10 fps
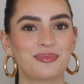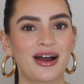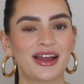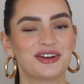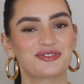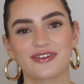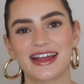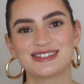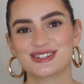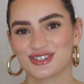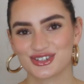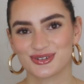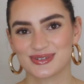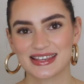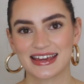my red
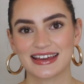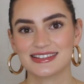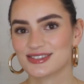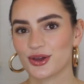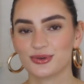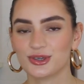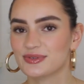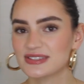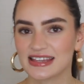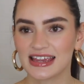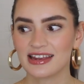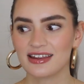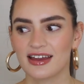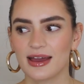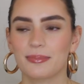shoes here. So you've seen
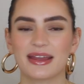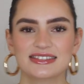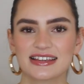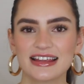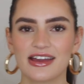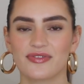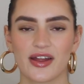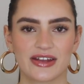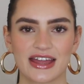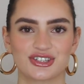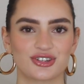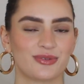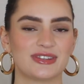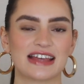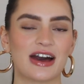basically a variation
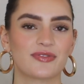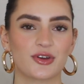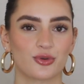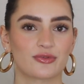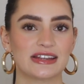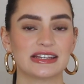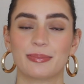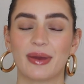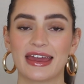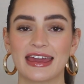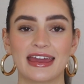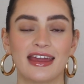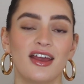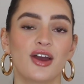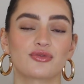of this outfit already, but
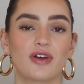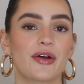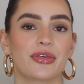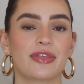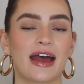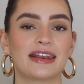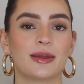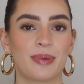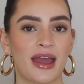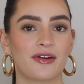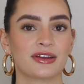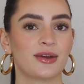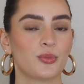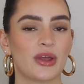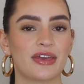here rather than pairing
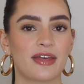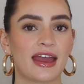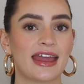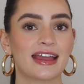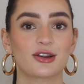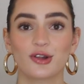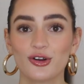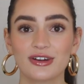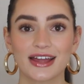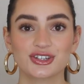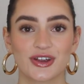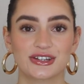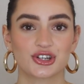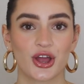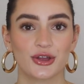it with a long line
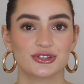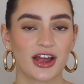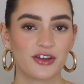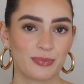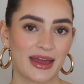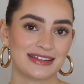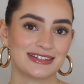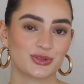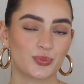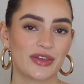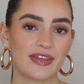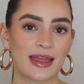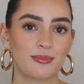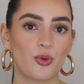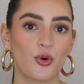trench coat, I've paired it with
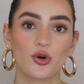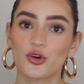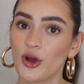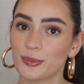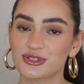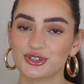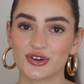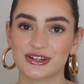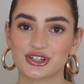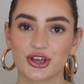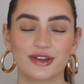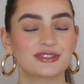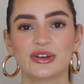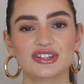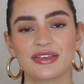a more cropped trench
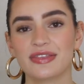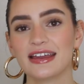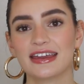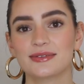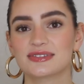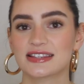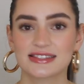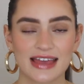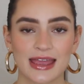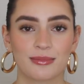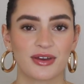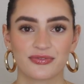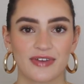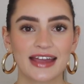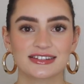coat, which I think gives the same
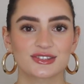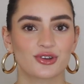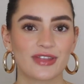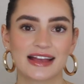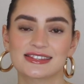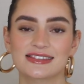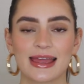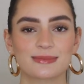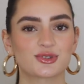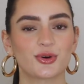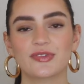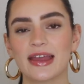effect. It's got that same sort of